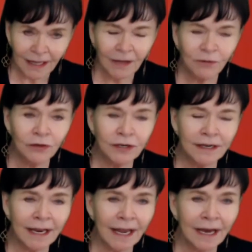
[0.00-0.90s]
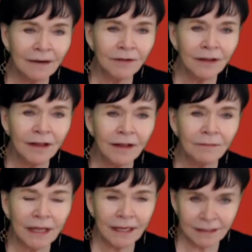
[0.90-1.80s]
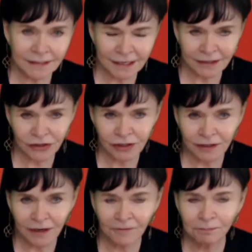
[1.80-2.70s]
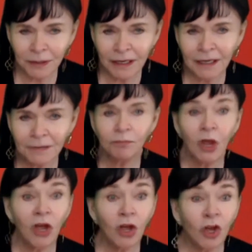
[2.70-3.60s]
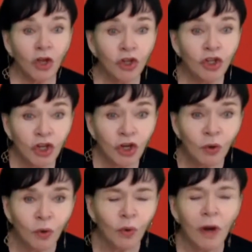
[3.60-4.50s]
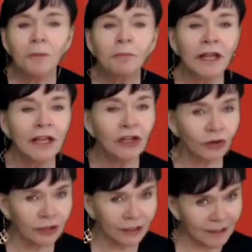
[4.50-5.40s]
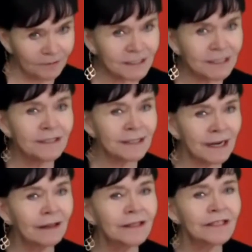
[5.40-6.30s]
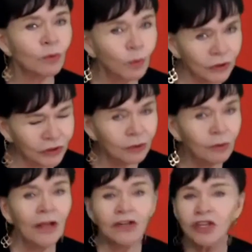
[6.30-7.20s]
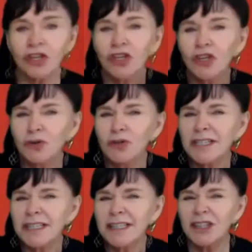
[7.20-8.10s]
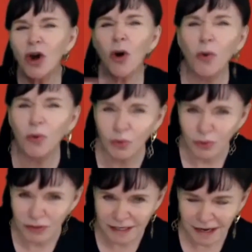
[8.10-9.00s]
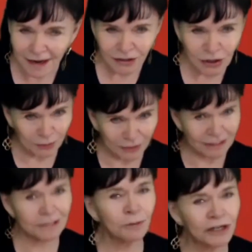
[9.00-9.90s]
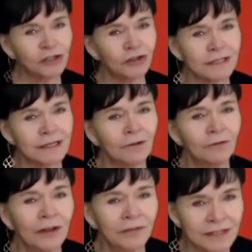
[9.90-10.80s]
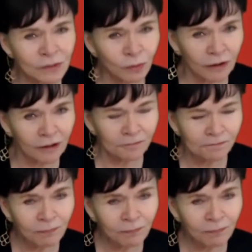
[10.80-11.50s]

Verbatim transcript: if you didn't have the intention of being you, bringing your gifts and talents with you to use those to express yourself in this world